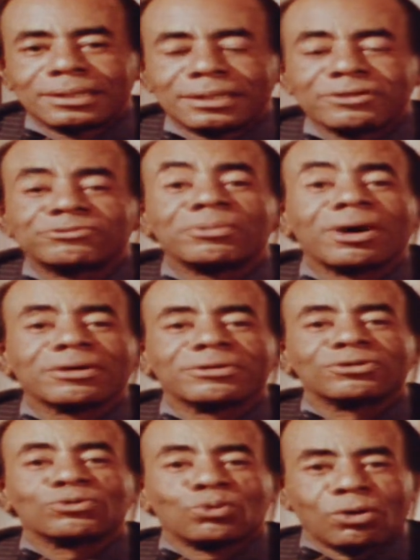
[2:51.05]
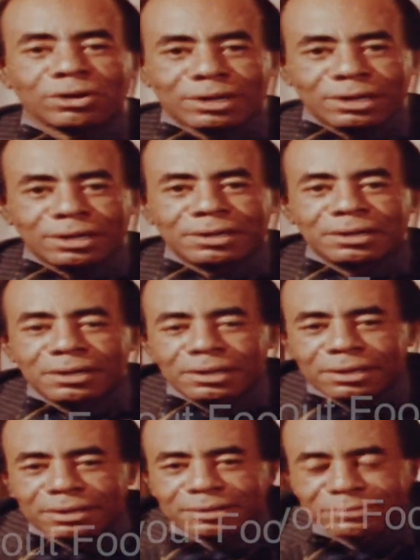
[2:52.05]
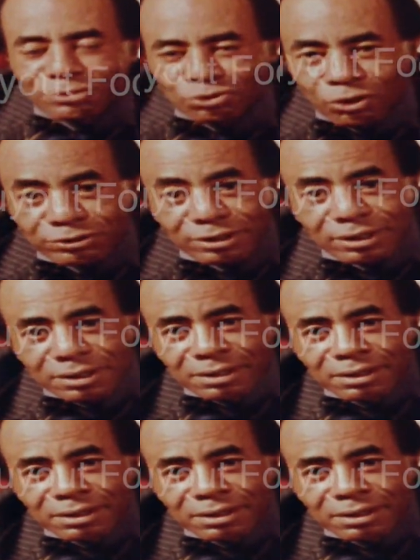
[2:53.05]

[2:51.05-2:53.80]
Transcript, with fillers: is Margaret Walker, the daughter